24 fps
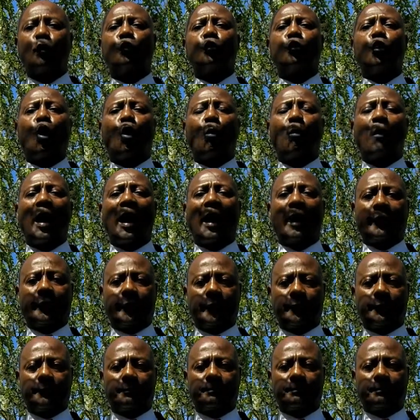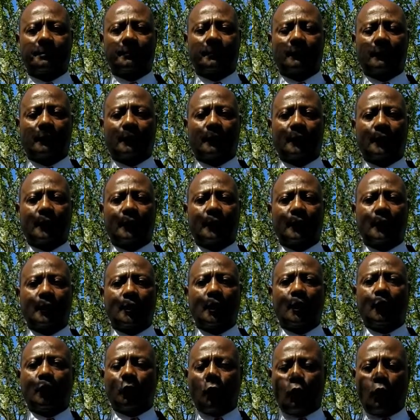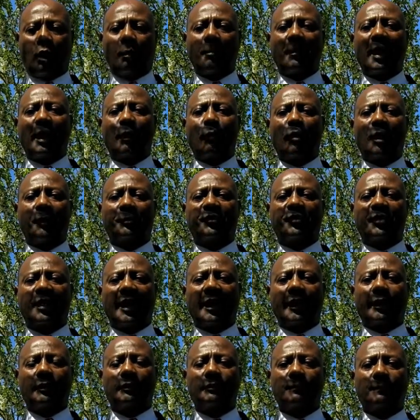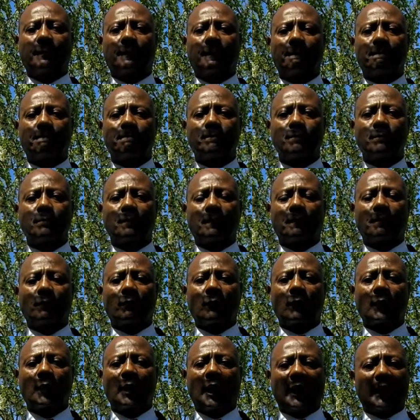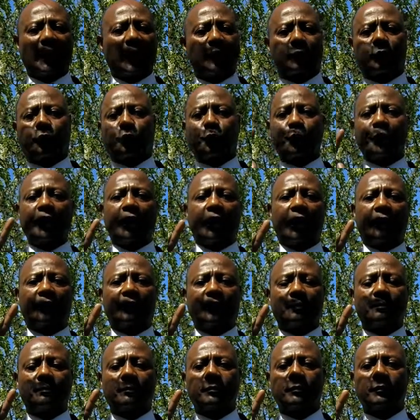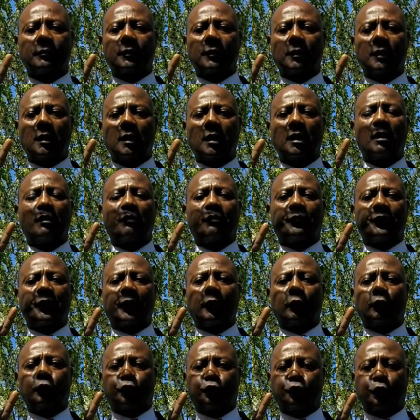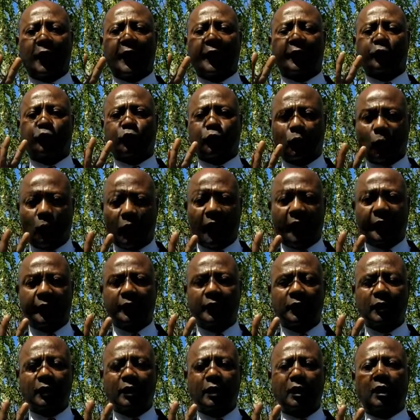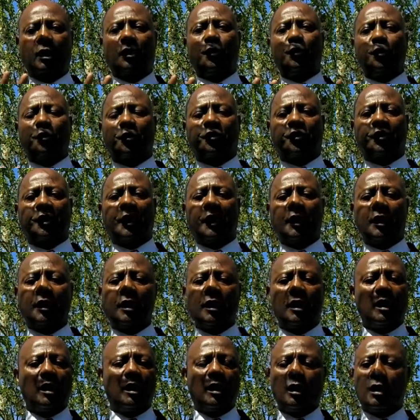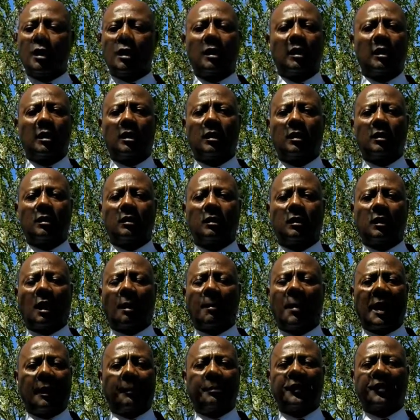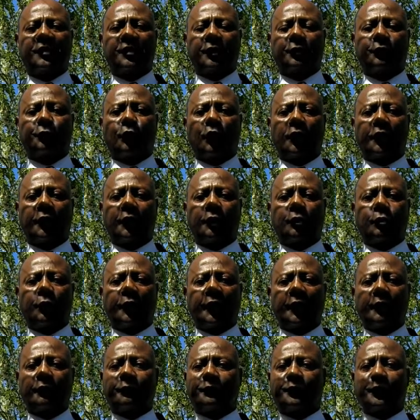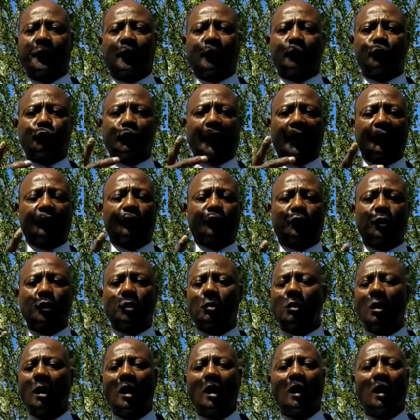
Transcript: Nobody. Go on my website. I got three of them. Phil Drice. One, you'll see about Mrs. Fawny Green. Phil Drice. Two,